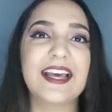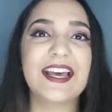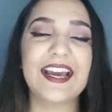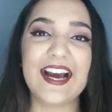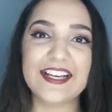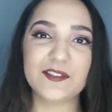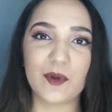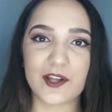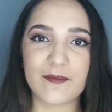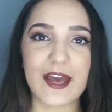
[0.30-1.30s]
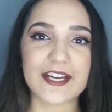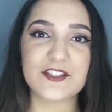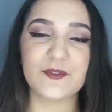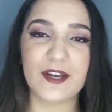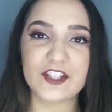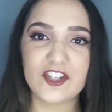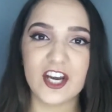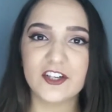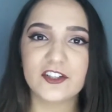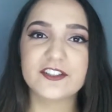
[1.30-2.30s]
Hey guys, welcome back to my
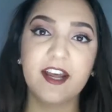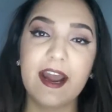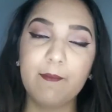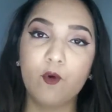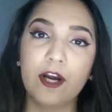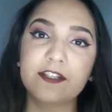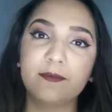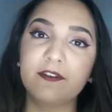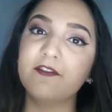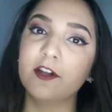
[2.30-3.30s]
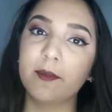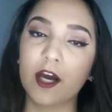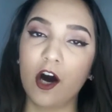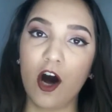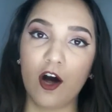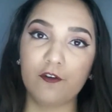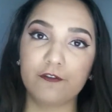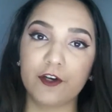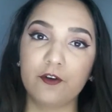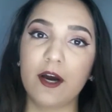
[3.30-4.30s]
channel. Today I'm going to be filming a haul
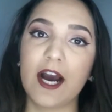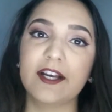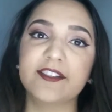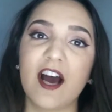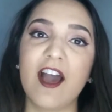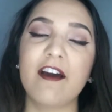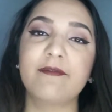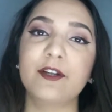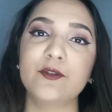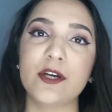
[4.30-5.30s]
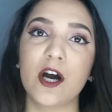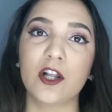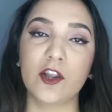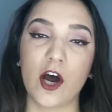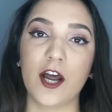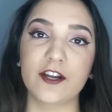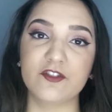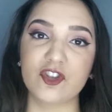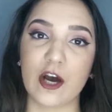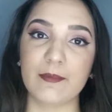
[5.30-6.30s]
for you guys. I have been doing a lot
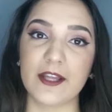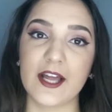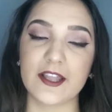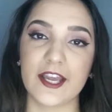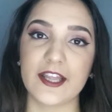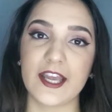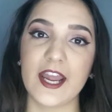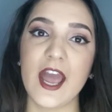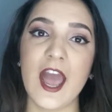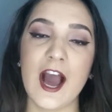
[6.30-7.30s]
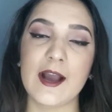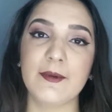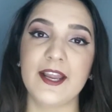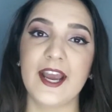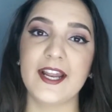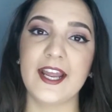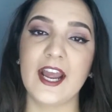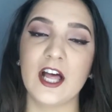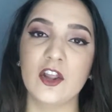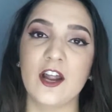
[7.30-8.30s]
of shopping lately. I've been
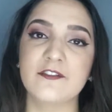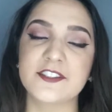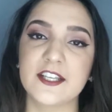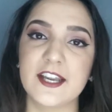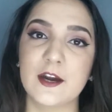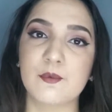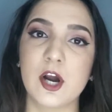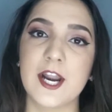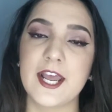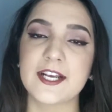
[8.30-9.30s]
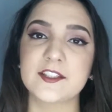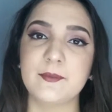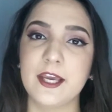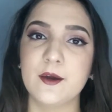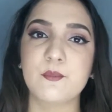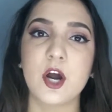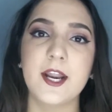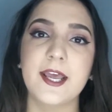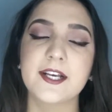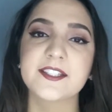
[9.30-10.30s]
getting a lot of skincare products, makeup
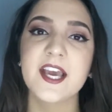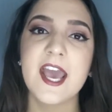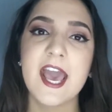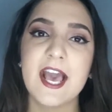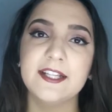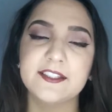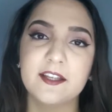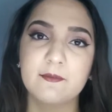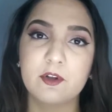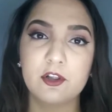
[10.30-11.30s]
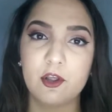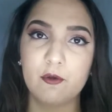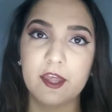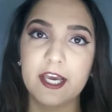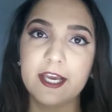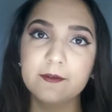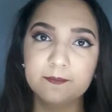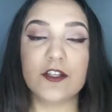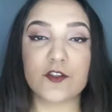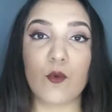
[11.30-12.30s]
products, and some clothing.
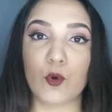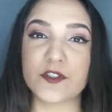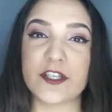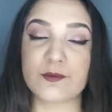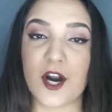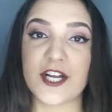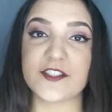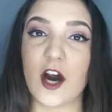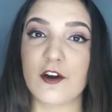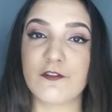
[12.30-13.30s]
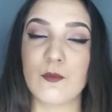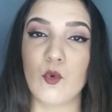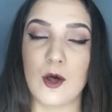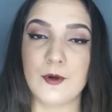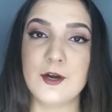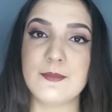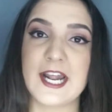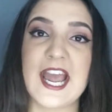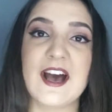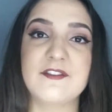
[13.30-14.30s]
So most of these products are from Walmart, but
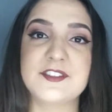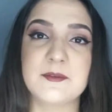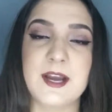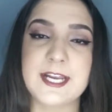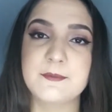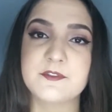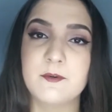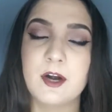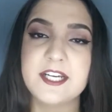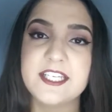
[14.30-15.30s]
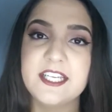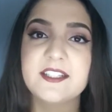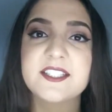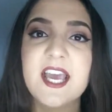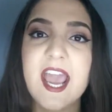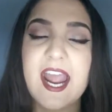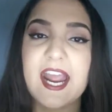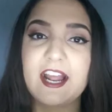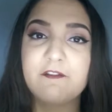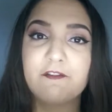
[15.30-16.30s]
I have some items from Ardenes
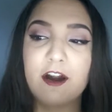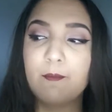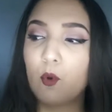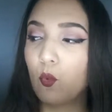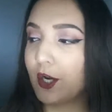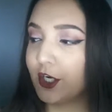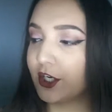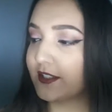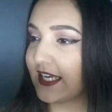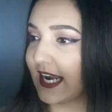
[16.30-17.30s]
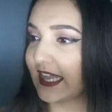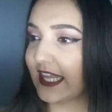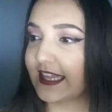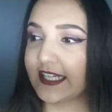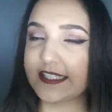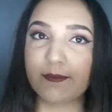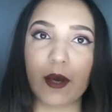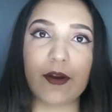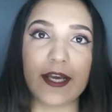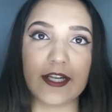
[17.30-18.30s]
and from Winners, and I think that's
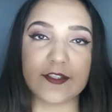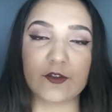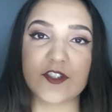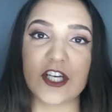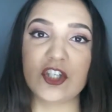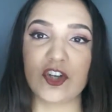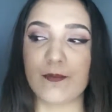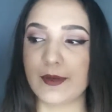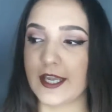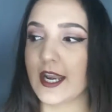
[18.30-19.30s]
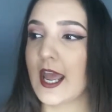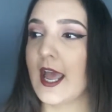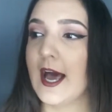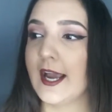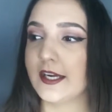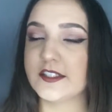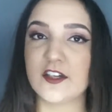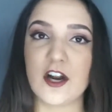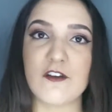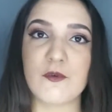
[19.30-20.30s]
about it. So we're just gonna jump in. I'm gonna
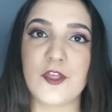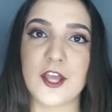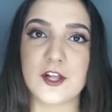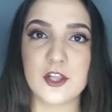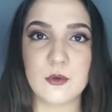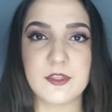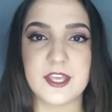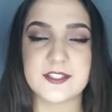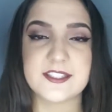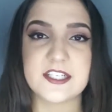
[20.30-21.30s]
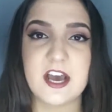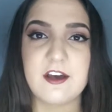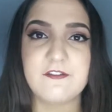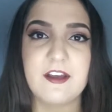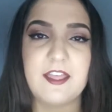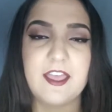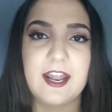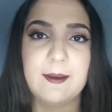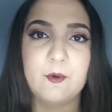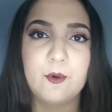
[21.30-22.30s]
start off with like clothing stuff, and
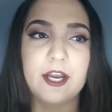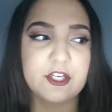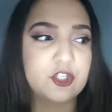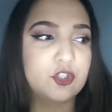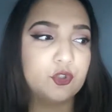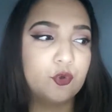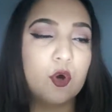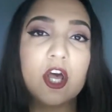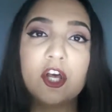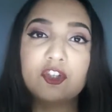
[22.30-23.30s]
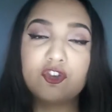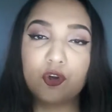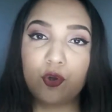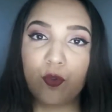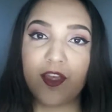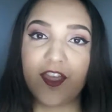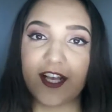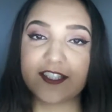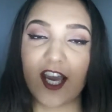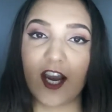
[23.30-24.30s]
then I'm going to show you the
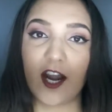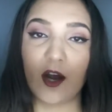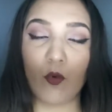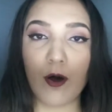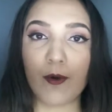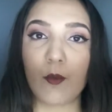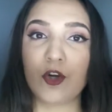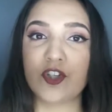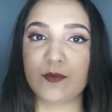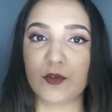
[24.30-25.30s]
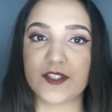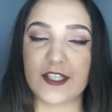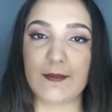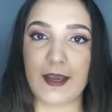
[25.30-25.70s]
things I got at Walmart, which is mostly